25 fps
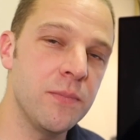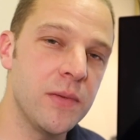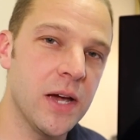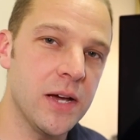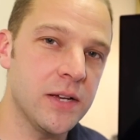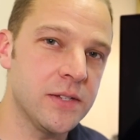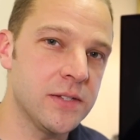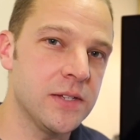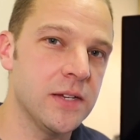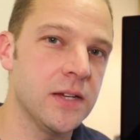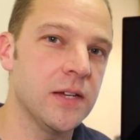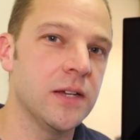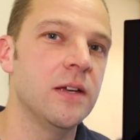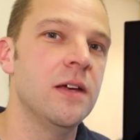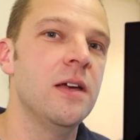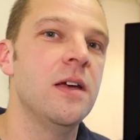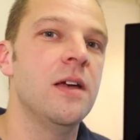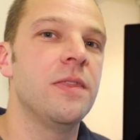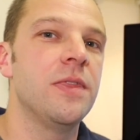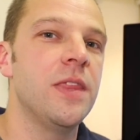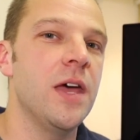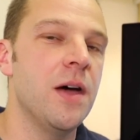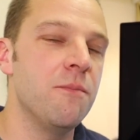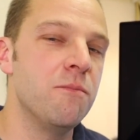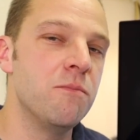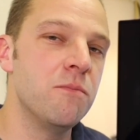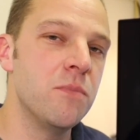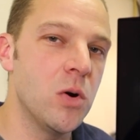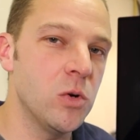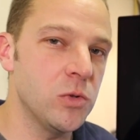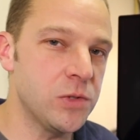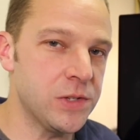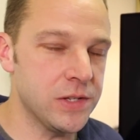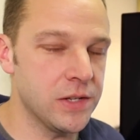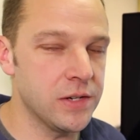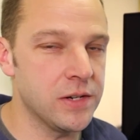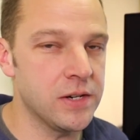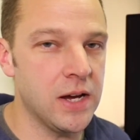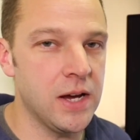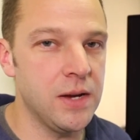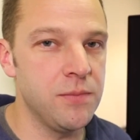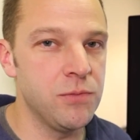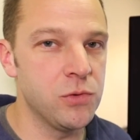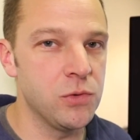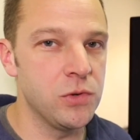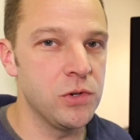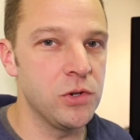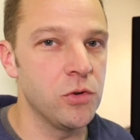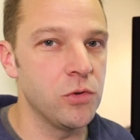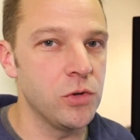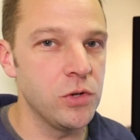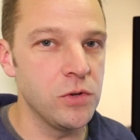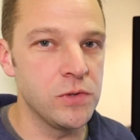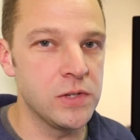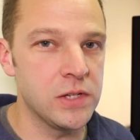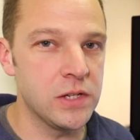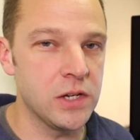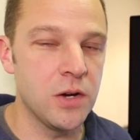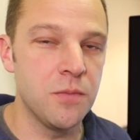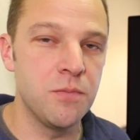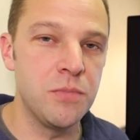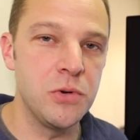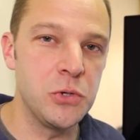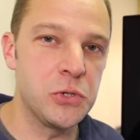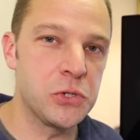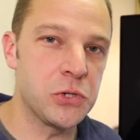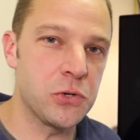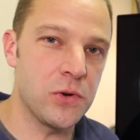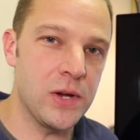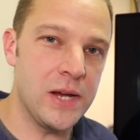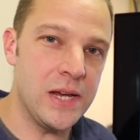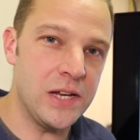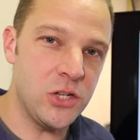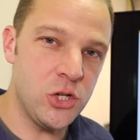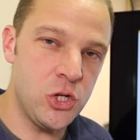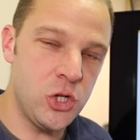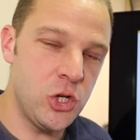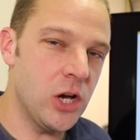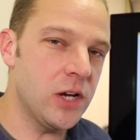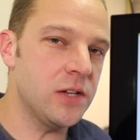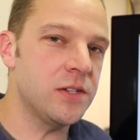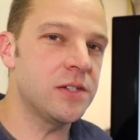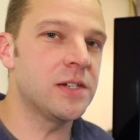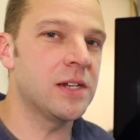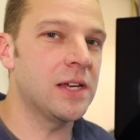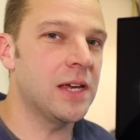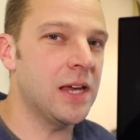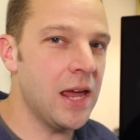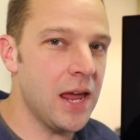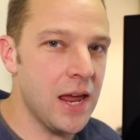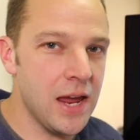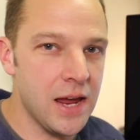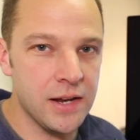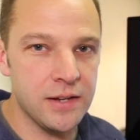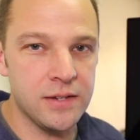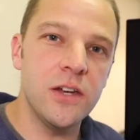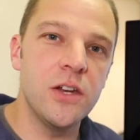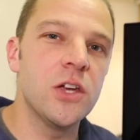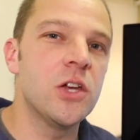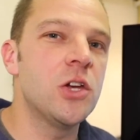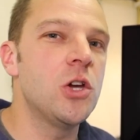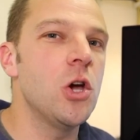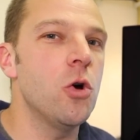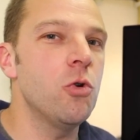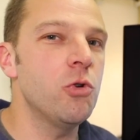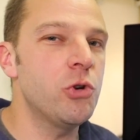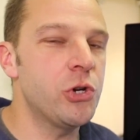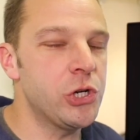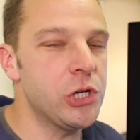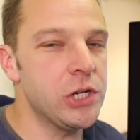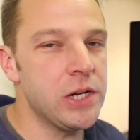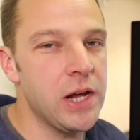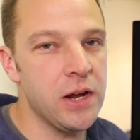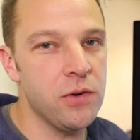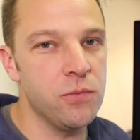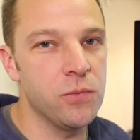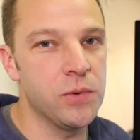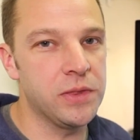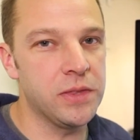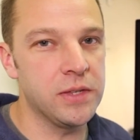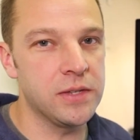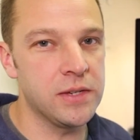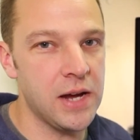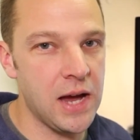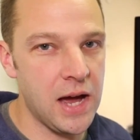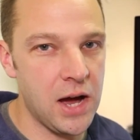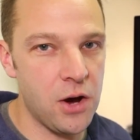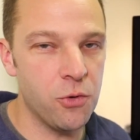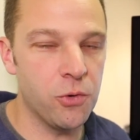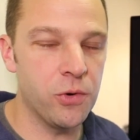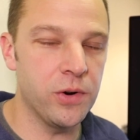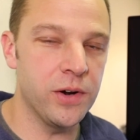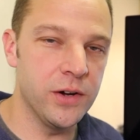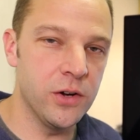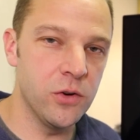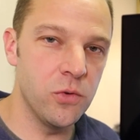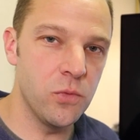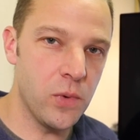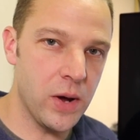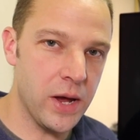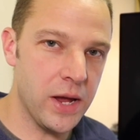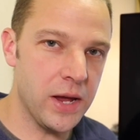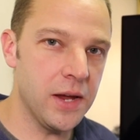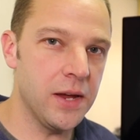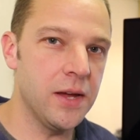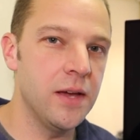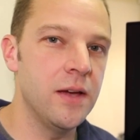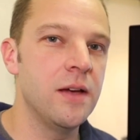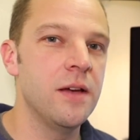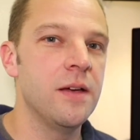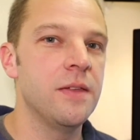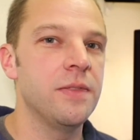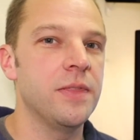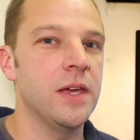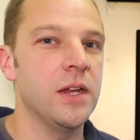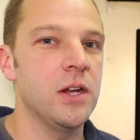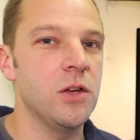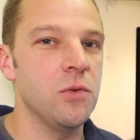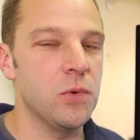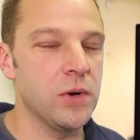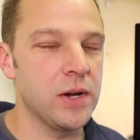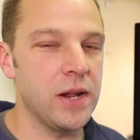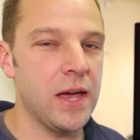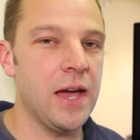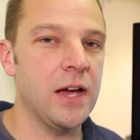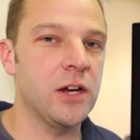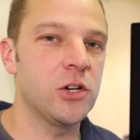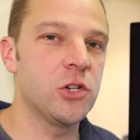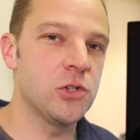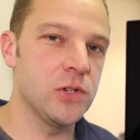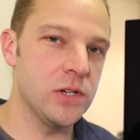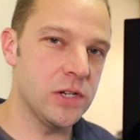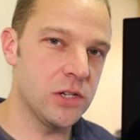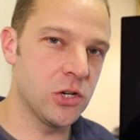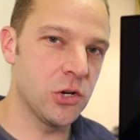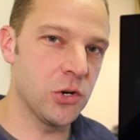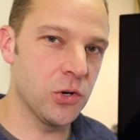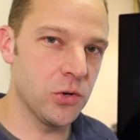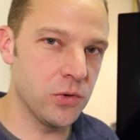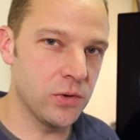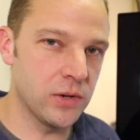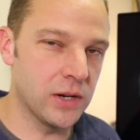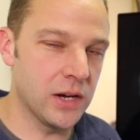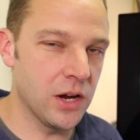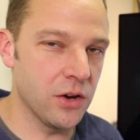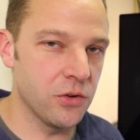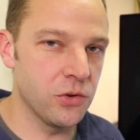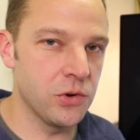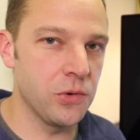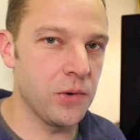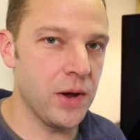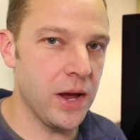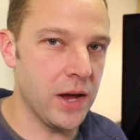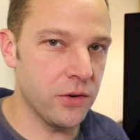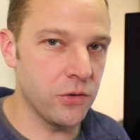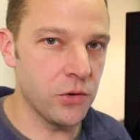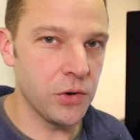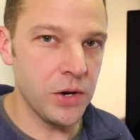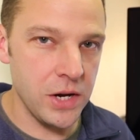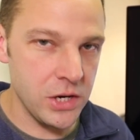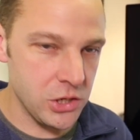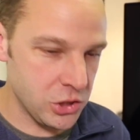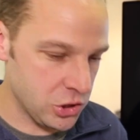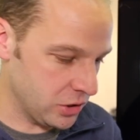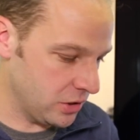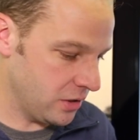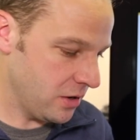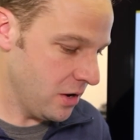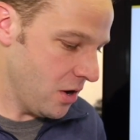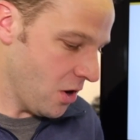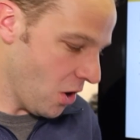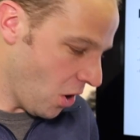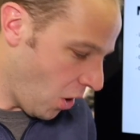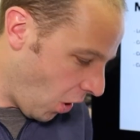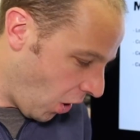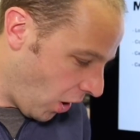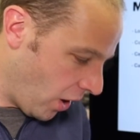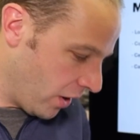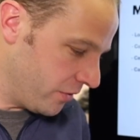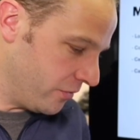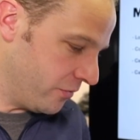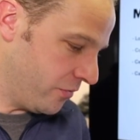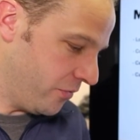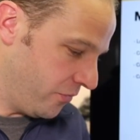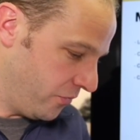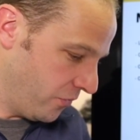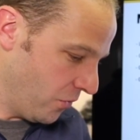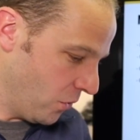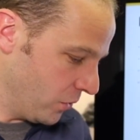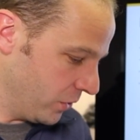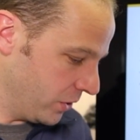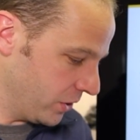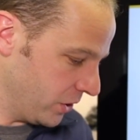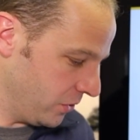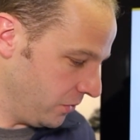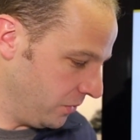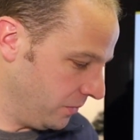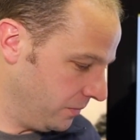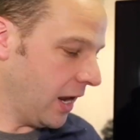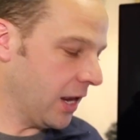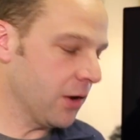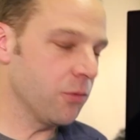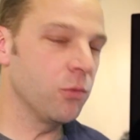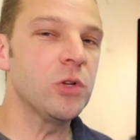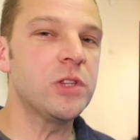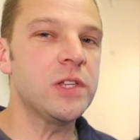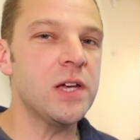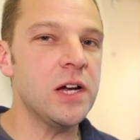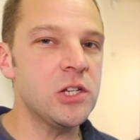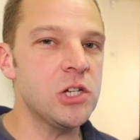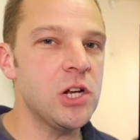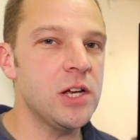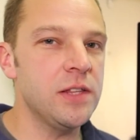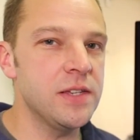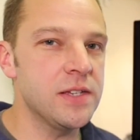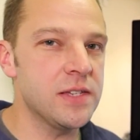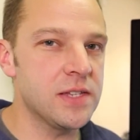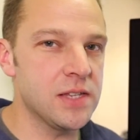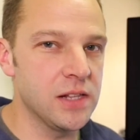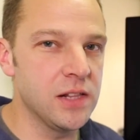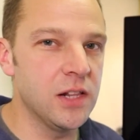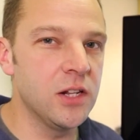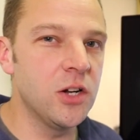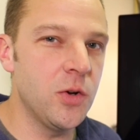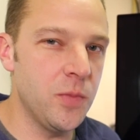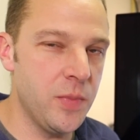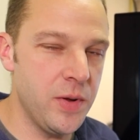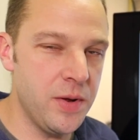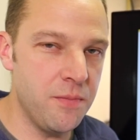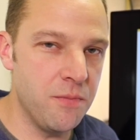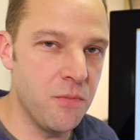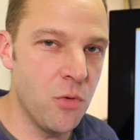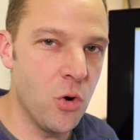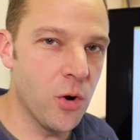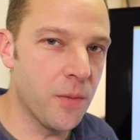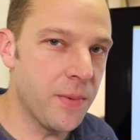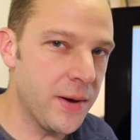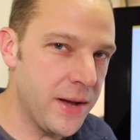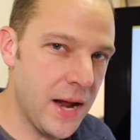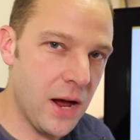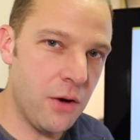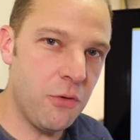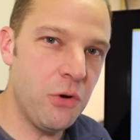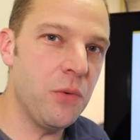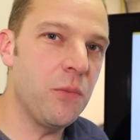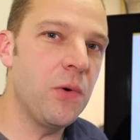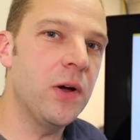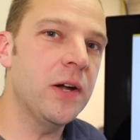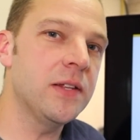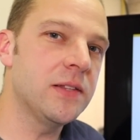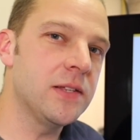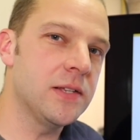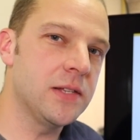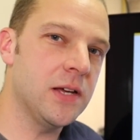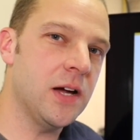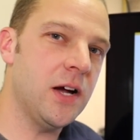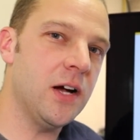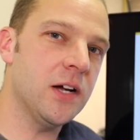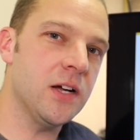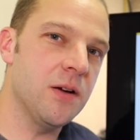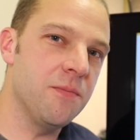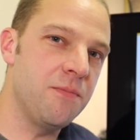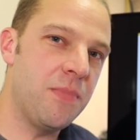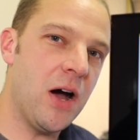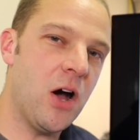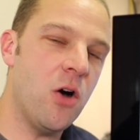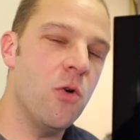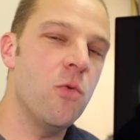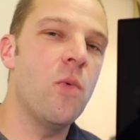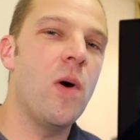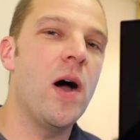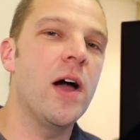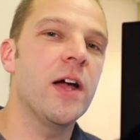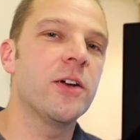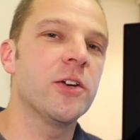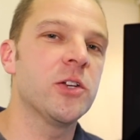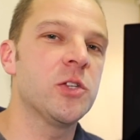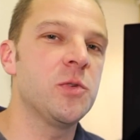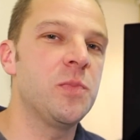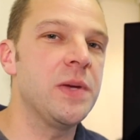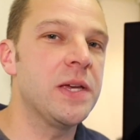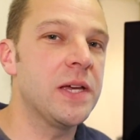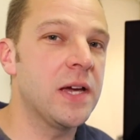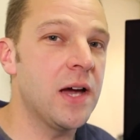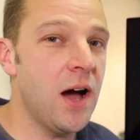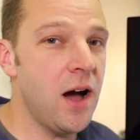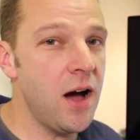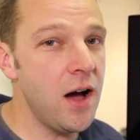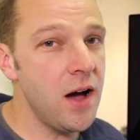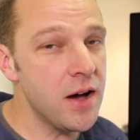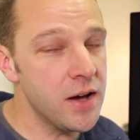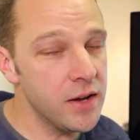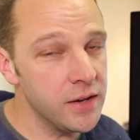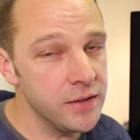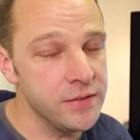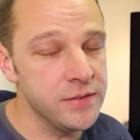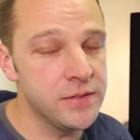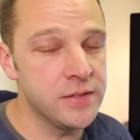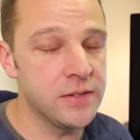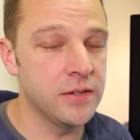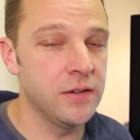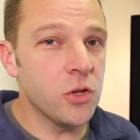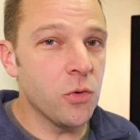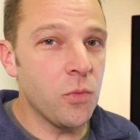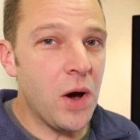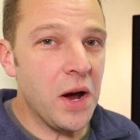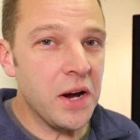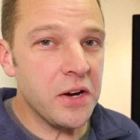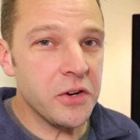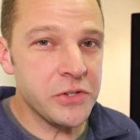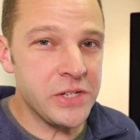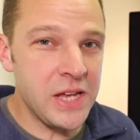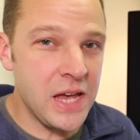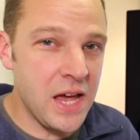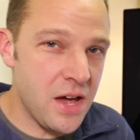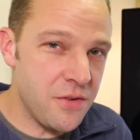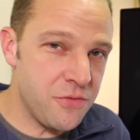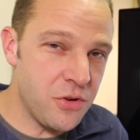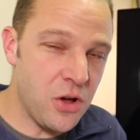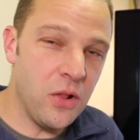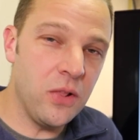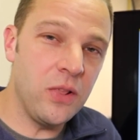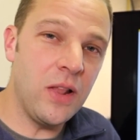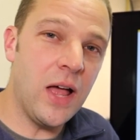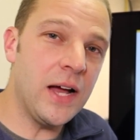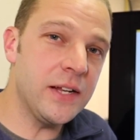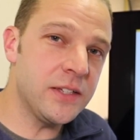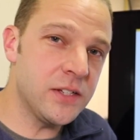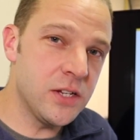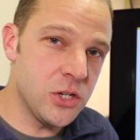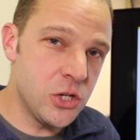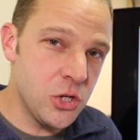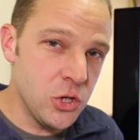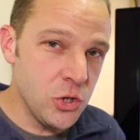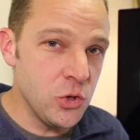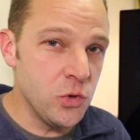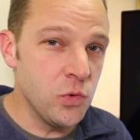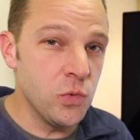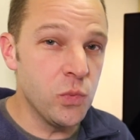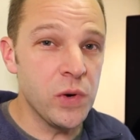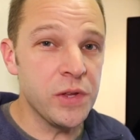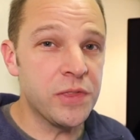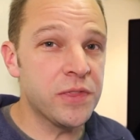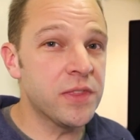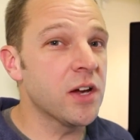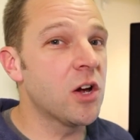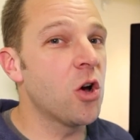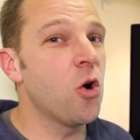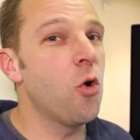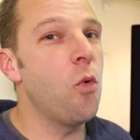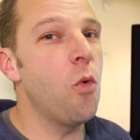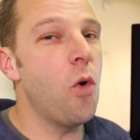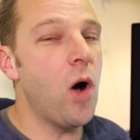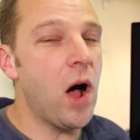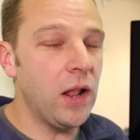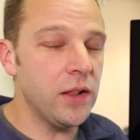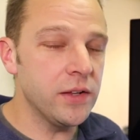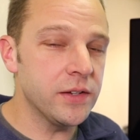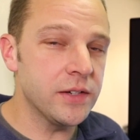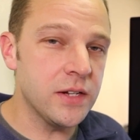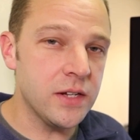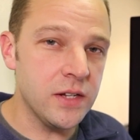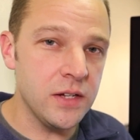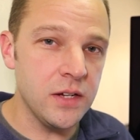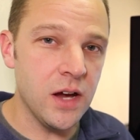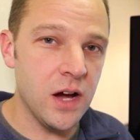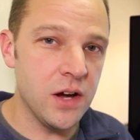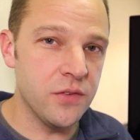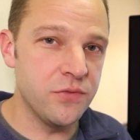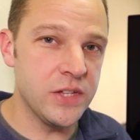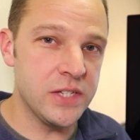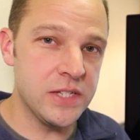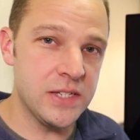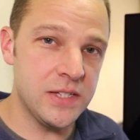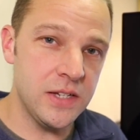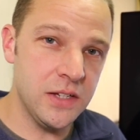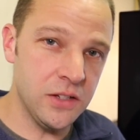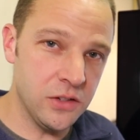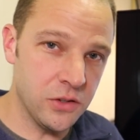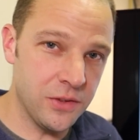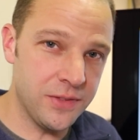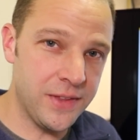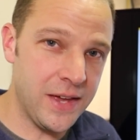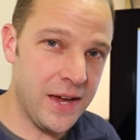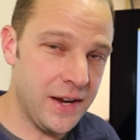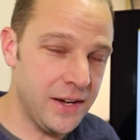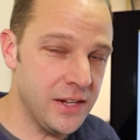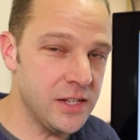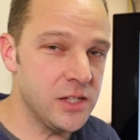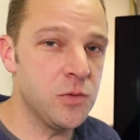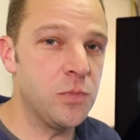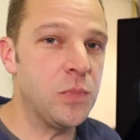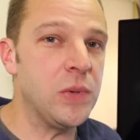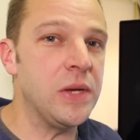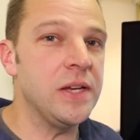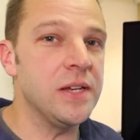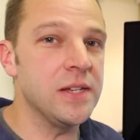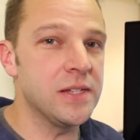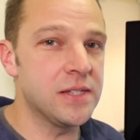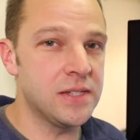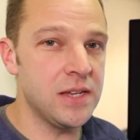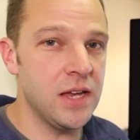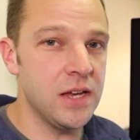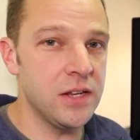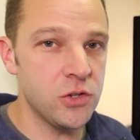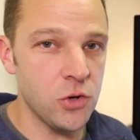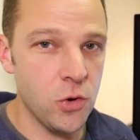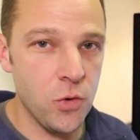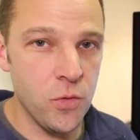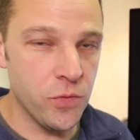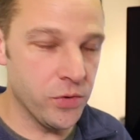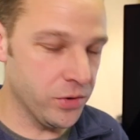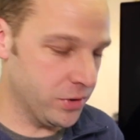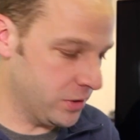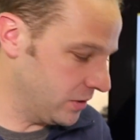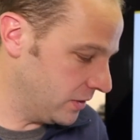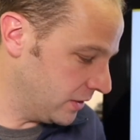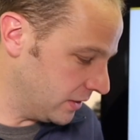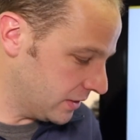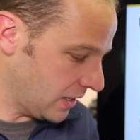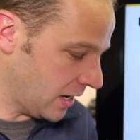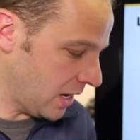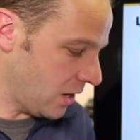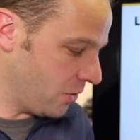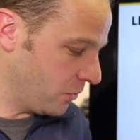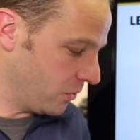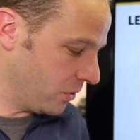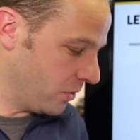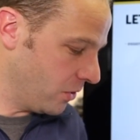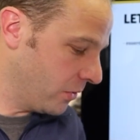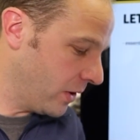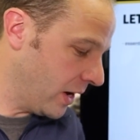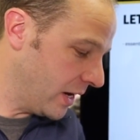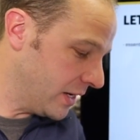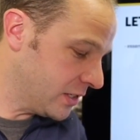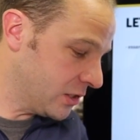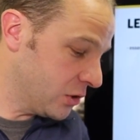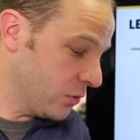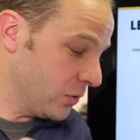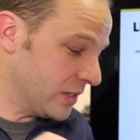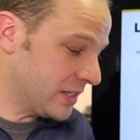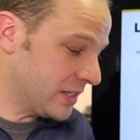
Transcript: guessing that most of the times when you're using a booster, it just can't negotiate with the tower in a way that it would actually turn carrier aggregation on for you. And we'll touch on this in a little bit more, but now I wanted to talk about wires because the wires have a lot to do with the quality of the signal that is being sent over to the tower, okay? So